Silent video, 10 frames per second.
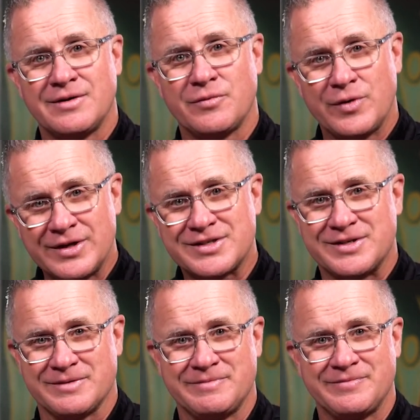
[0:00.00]

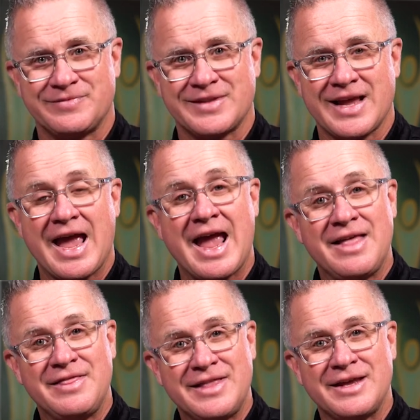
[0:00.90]
wisdom,
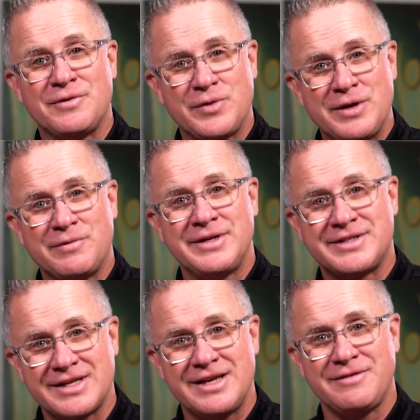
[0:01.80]
and then we
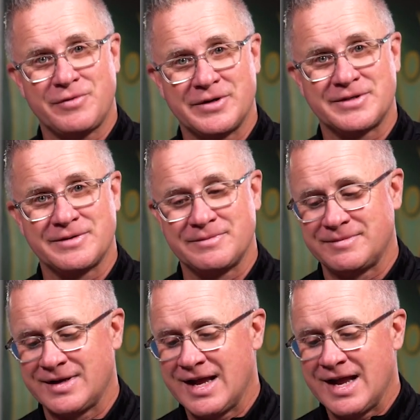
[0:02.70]
receive wisdom.
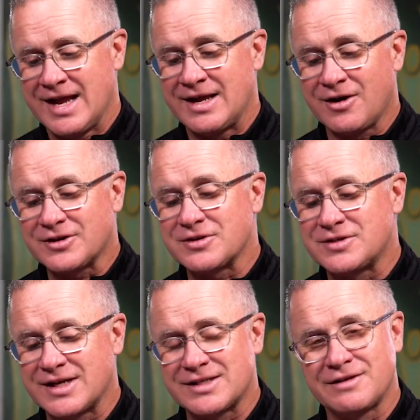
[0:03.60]
It also
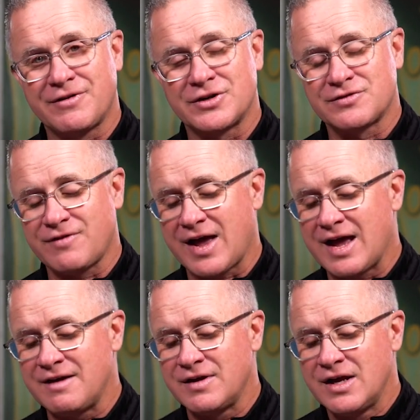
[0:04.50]
says in verse
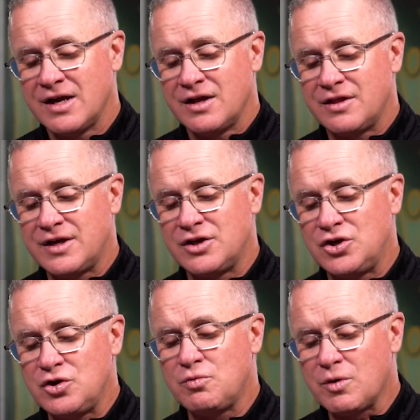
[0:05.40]
5, then
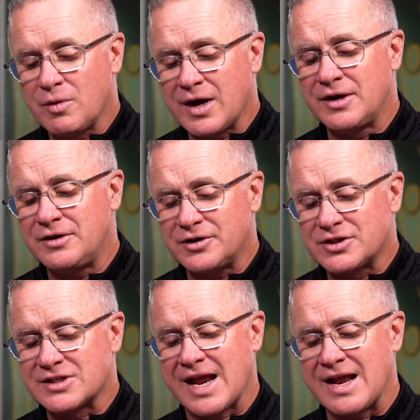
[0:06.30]
you will
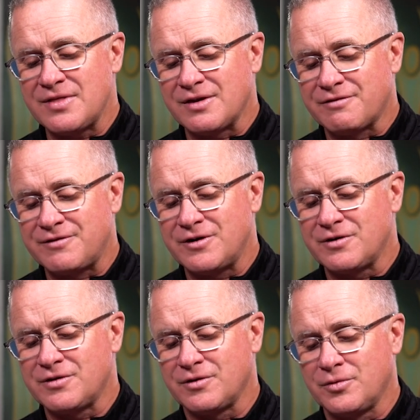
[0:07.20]
understand the fear
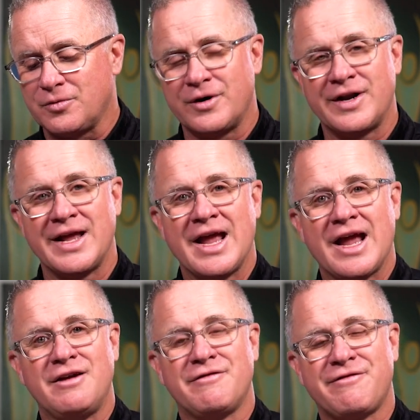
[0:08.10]
of the Lord
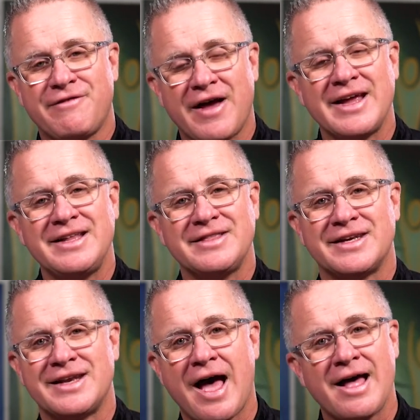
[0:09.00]
and find the
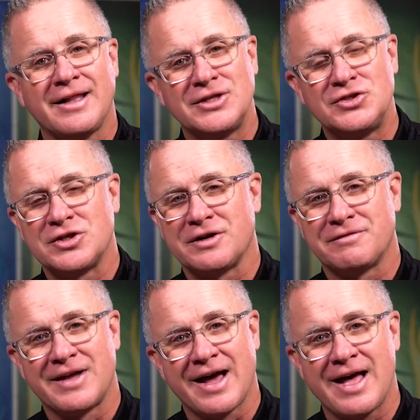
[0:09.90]
knowledge
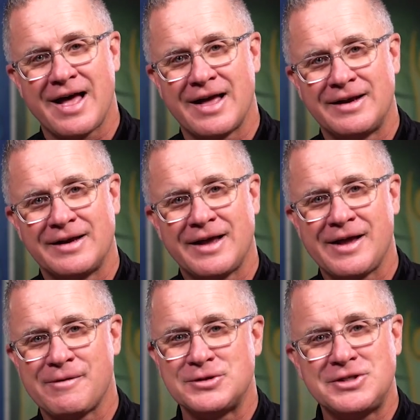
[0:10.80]
of God.
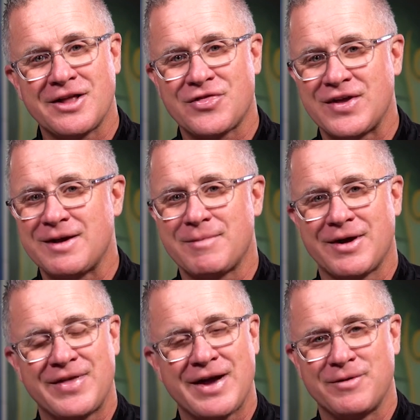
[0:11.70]
I want you to think
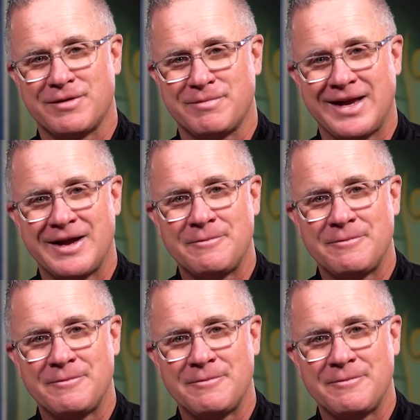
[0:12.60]
about that with me.